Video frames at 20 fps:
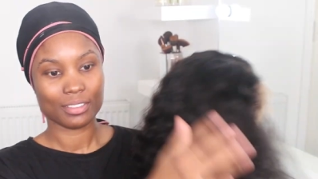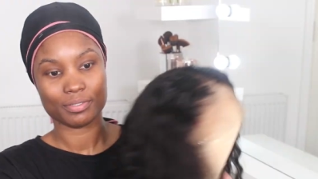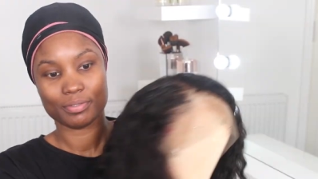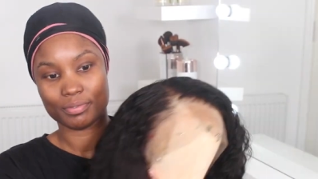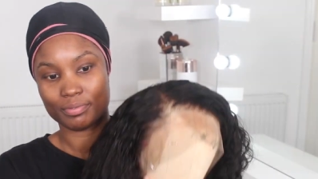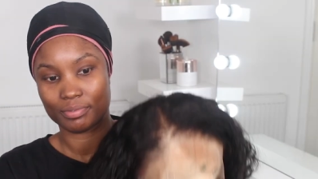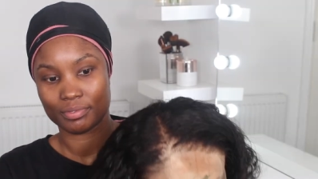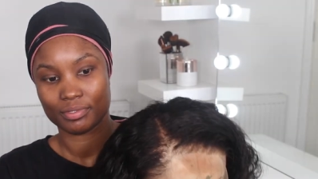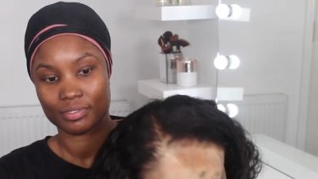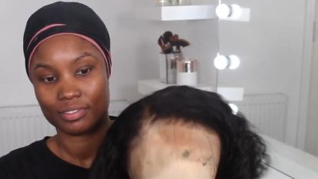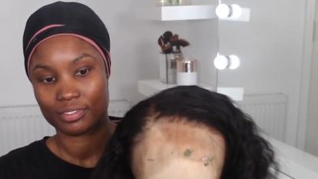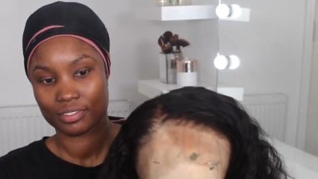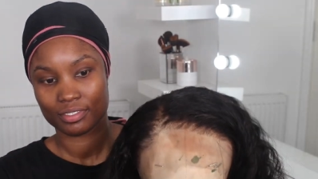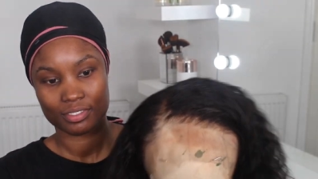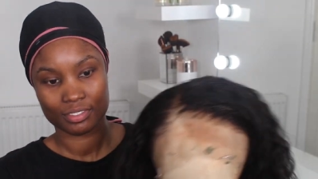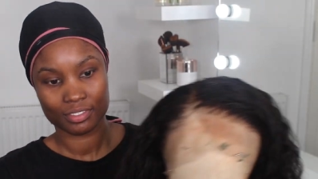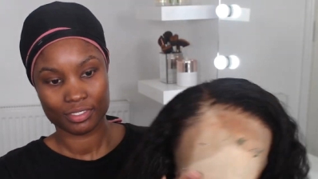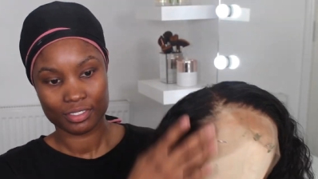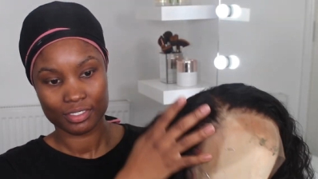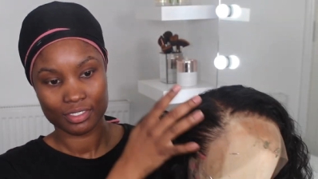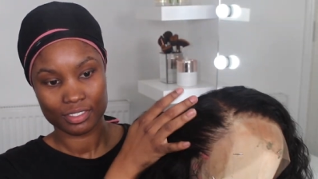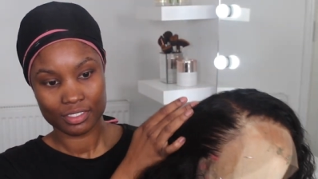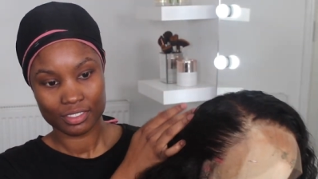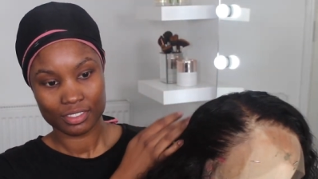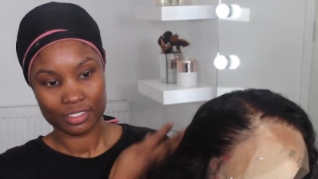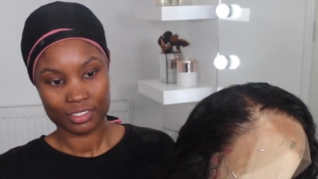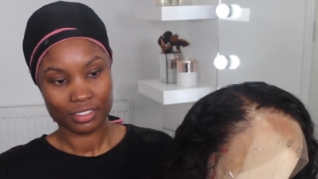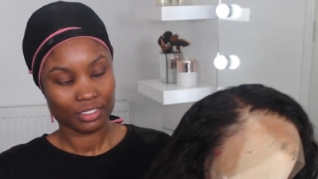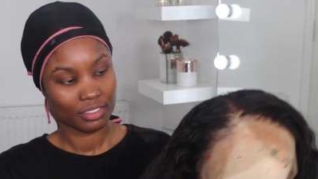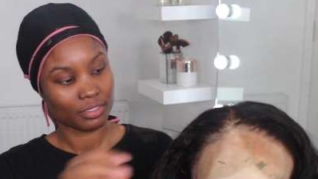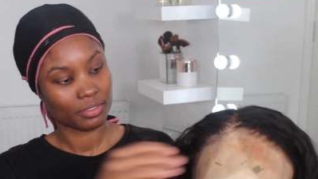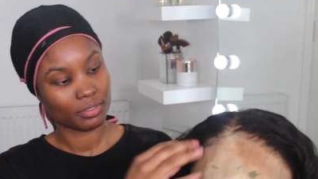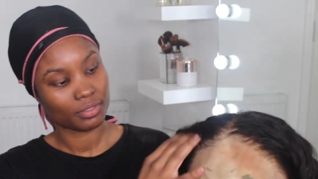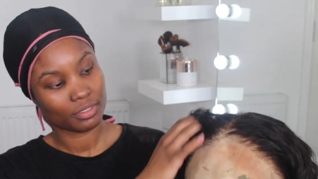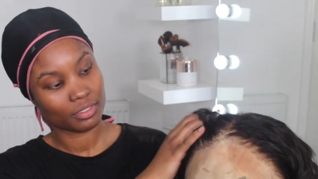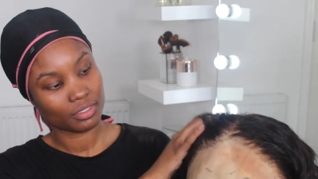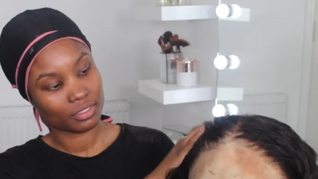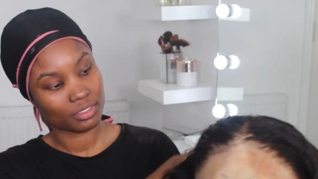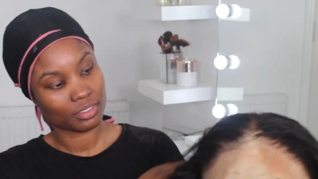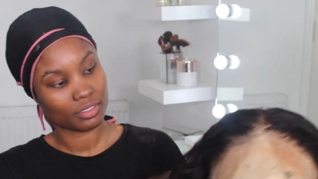Okay, I didn't use any glue or anything. So this is
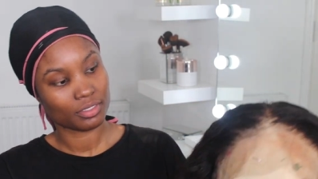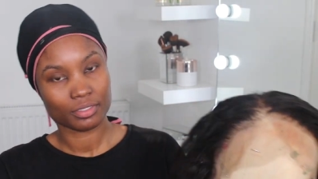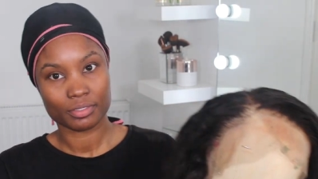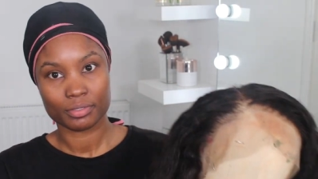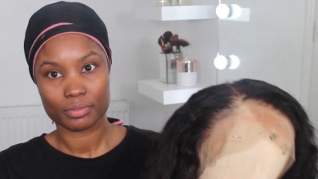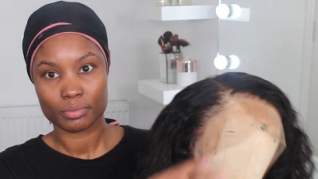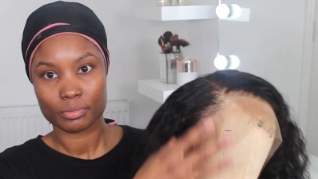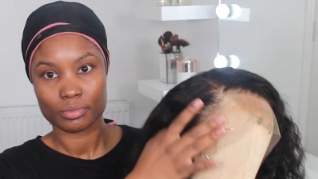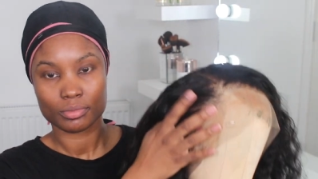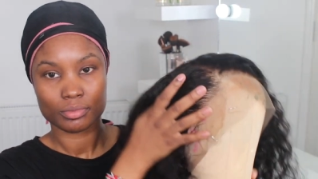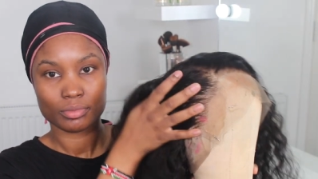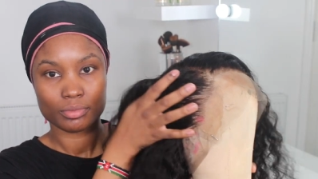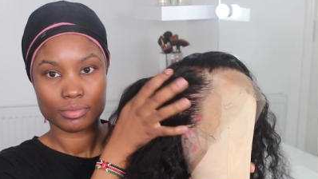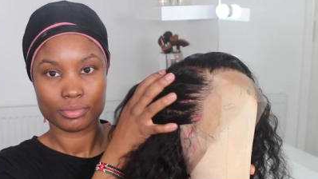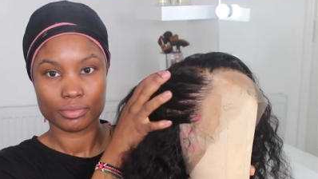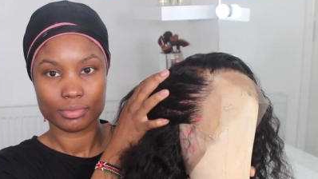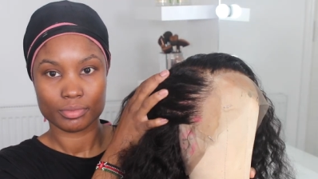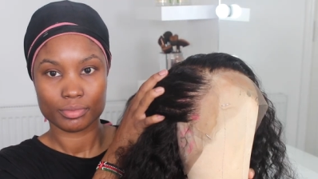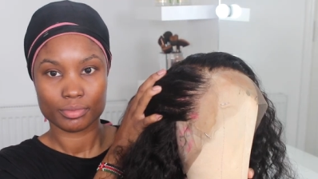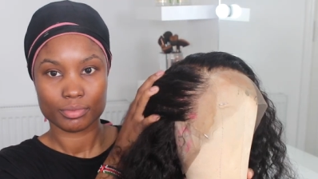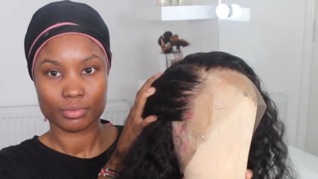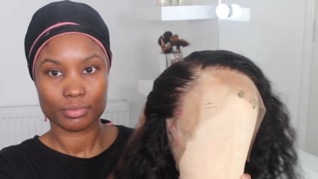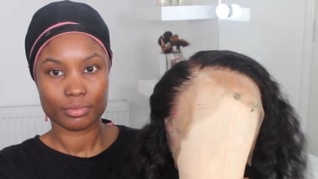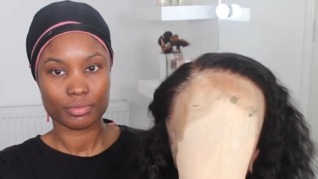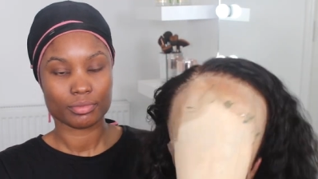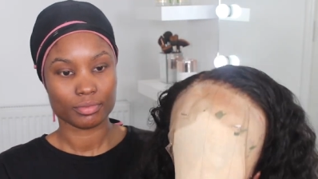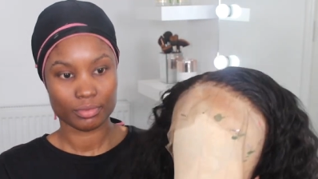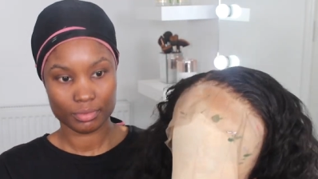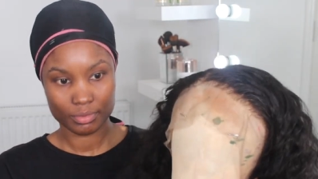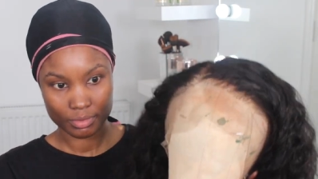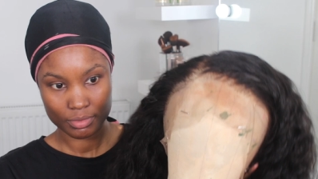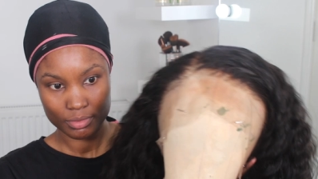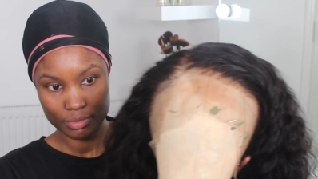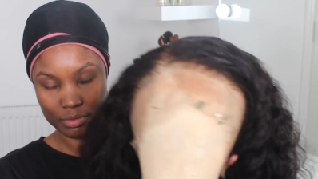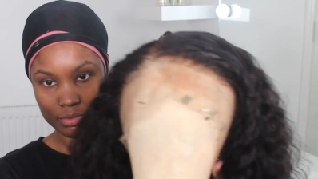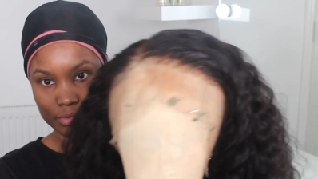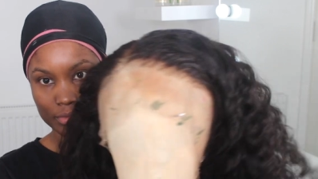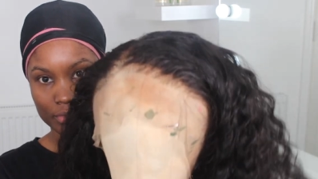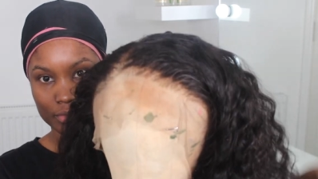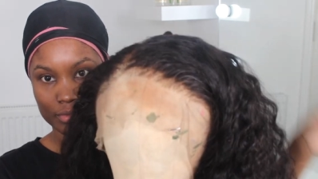the wig. Look at the wig, guys.
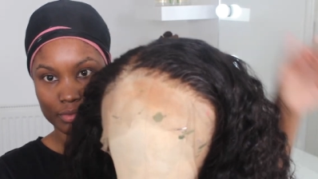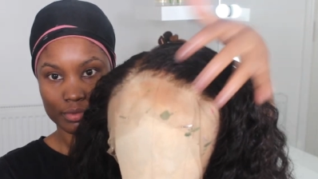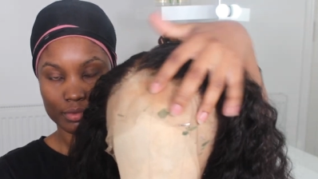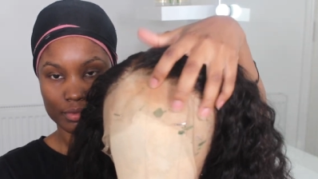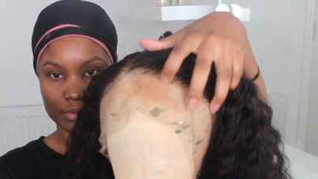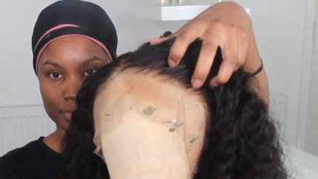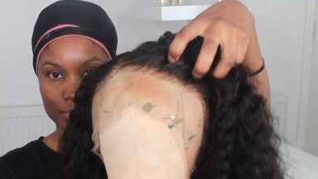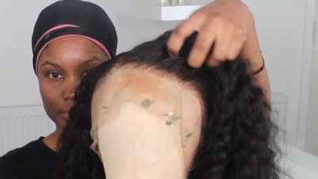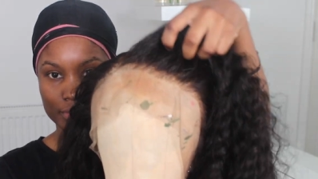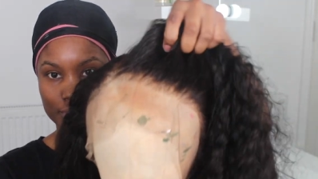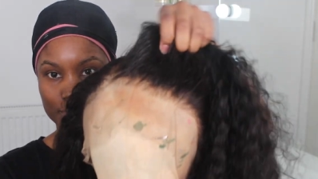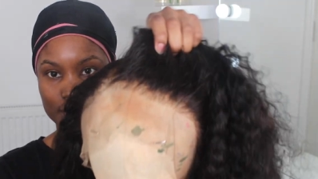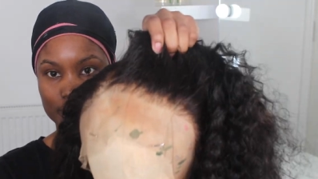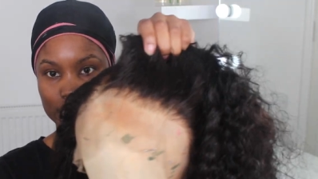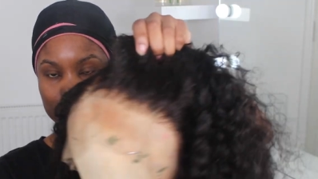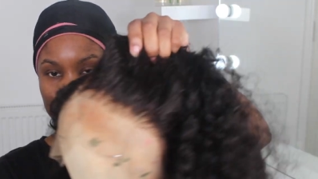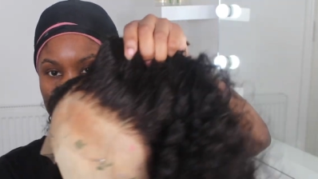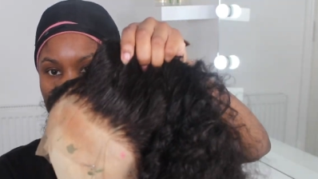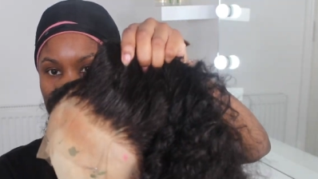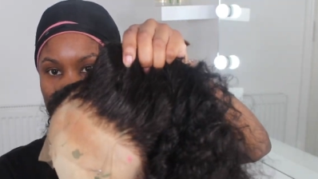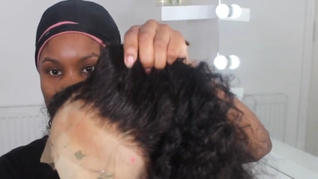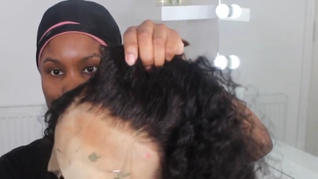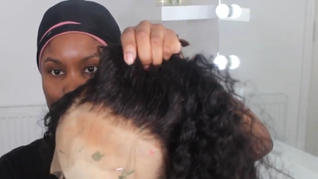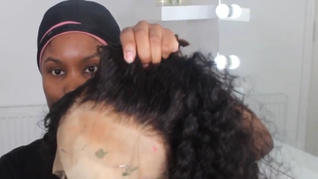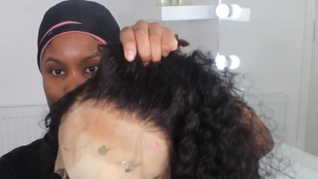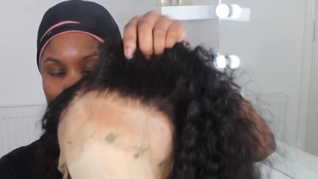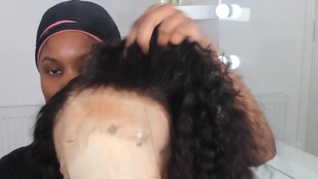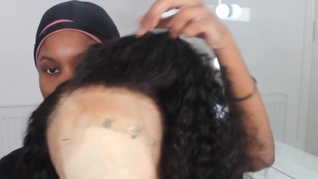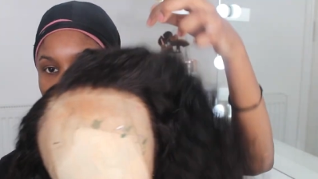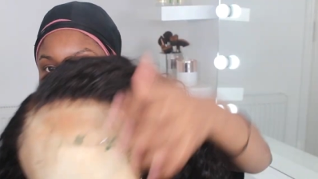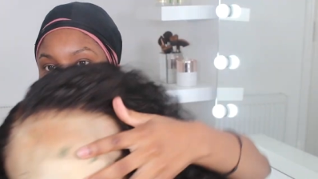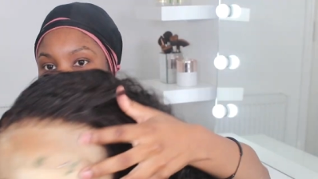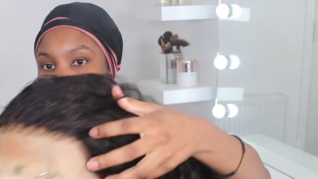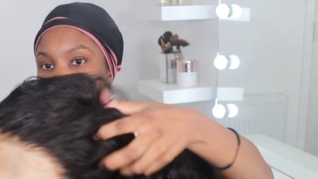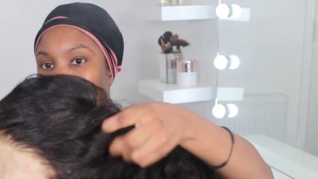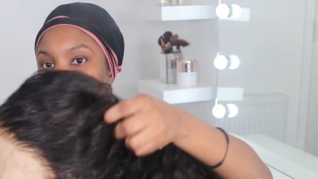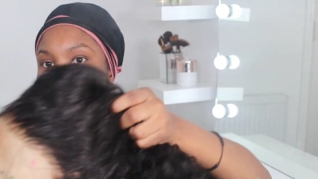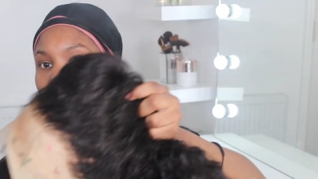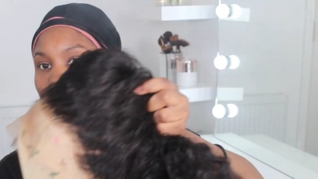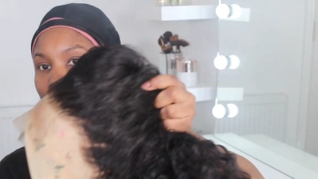Look at that wig. It is
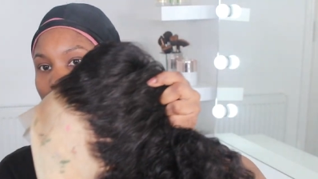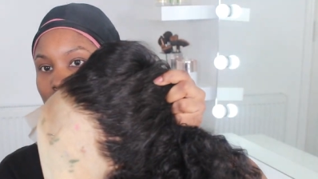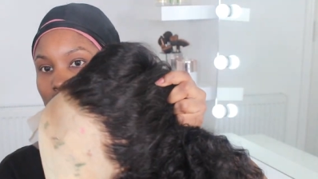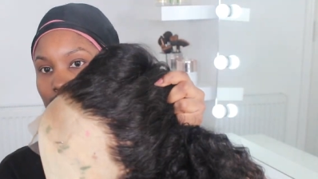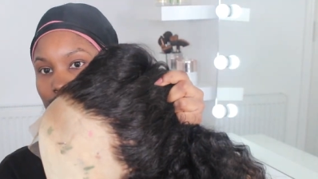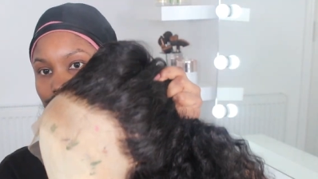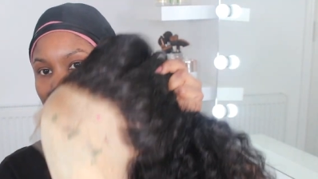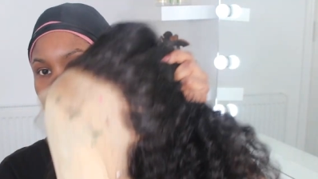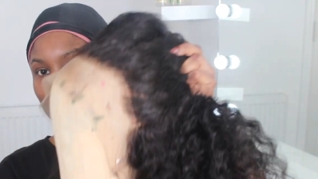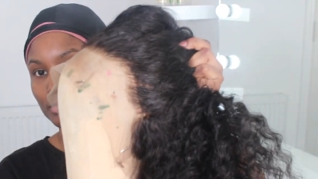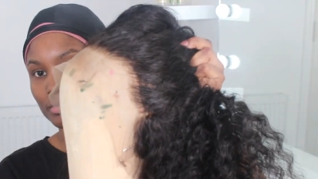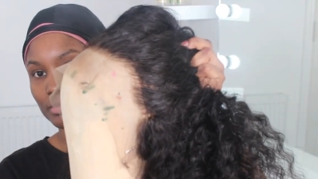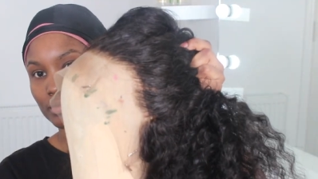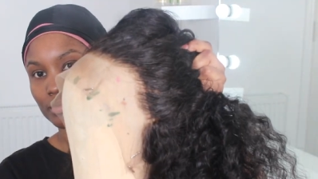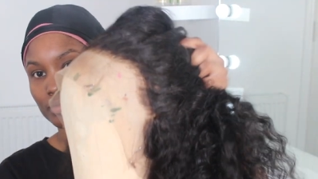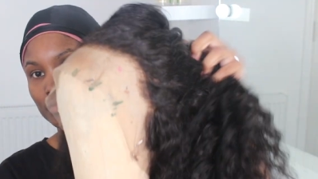beautiful. I'm just showing you